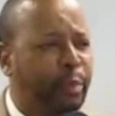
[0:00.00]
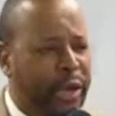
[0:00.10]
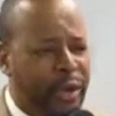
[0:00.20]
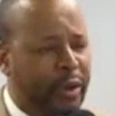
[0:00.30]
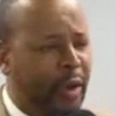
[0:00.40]

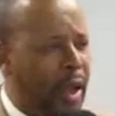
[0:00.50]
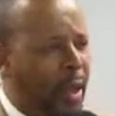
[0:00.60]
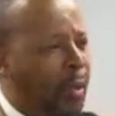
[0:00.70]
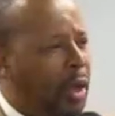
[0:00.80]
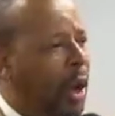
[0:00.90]
bitter
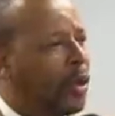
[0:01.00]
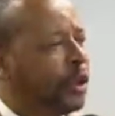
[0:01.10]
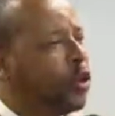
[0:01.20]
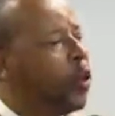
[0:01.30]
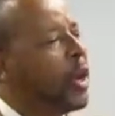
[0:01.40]

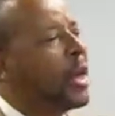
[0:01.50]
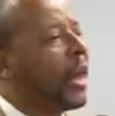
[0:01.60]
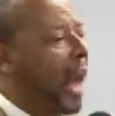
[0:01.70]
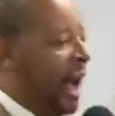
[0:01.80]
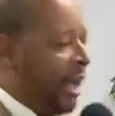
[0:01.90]
because he
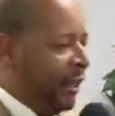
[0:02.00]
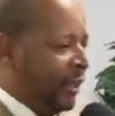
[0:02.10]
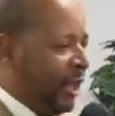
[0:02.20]
realized